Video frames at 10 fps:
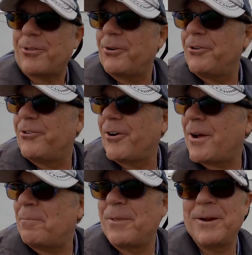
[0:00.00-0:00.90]
or third
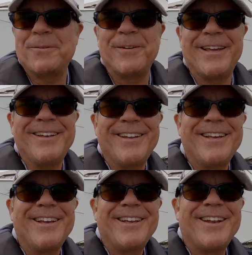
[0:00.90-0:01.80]
drop there, man.
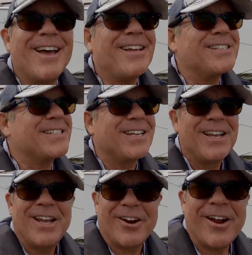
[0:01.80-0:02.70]
Nice.
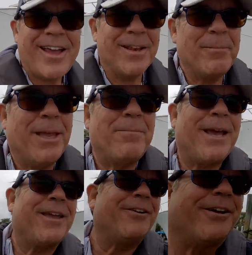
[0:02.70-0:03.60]
All right, let me get back